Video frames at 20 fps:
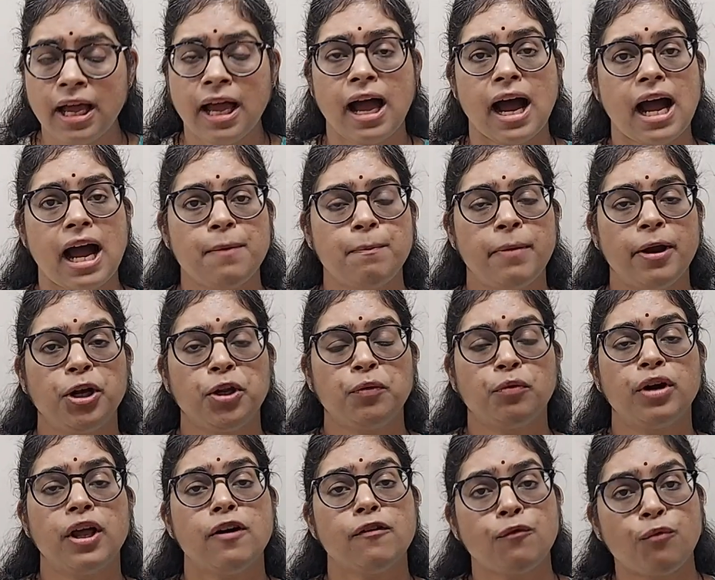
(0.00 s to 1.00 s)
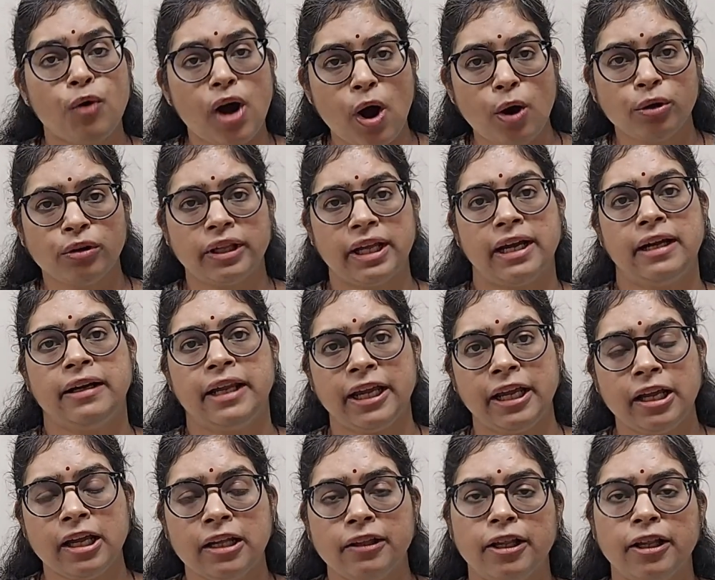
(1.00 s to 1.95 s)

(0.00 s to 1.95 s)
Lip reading: I bet you would have vowed that day